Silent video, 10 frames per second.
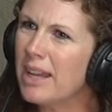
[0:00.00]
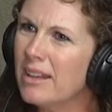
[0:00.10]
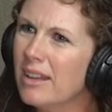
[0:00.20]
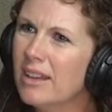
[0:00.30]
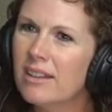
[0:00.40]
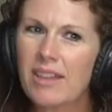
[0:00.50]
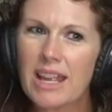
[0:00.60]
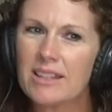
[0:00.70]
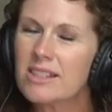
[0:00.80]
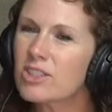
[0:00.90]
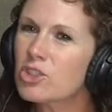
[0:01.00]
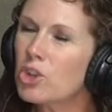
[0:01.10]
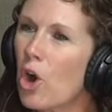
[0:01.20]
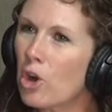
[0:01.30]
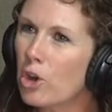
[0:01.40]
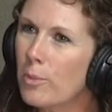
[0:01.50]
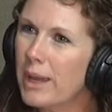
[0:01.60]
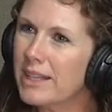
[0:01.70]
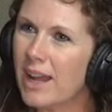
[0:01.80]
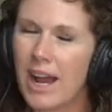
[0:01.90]
mean, like, stalk
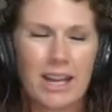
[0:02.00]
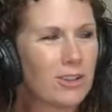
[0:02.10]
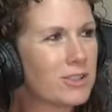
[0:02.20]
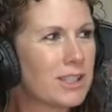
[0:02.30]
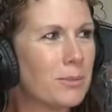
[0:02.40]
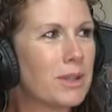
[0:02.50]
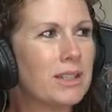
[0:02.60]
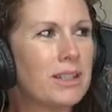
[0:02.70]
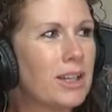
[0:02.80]
them at night or something.